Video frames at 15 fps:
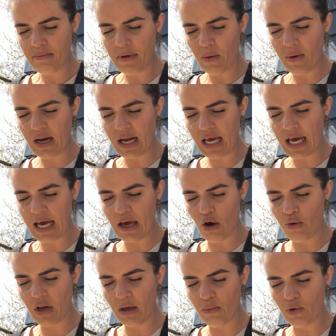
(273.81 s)
But when a
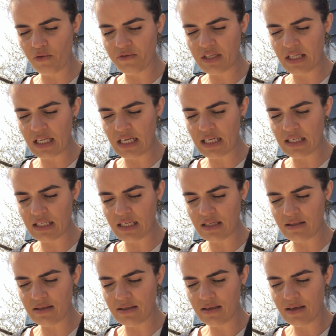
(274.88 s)
coyote moves in the
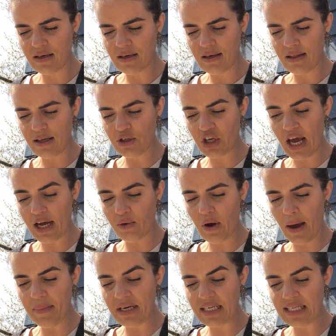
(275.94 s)
distance, the
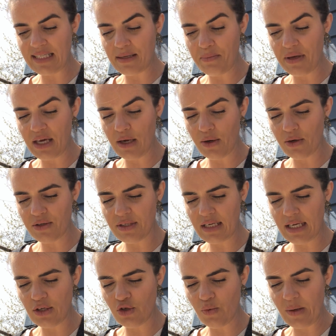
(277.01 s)
jackrabbit disappears
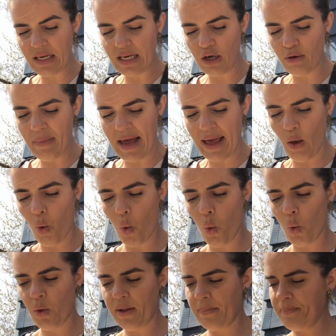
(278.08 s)
into a nearby
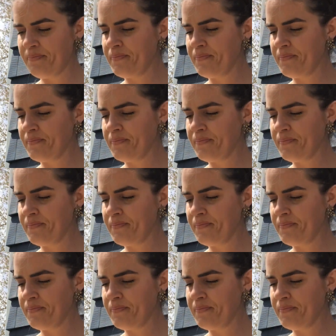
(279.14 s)
hole.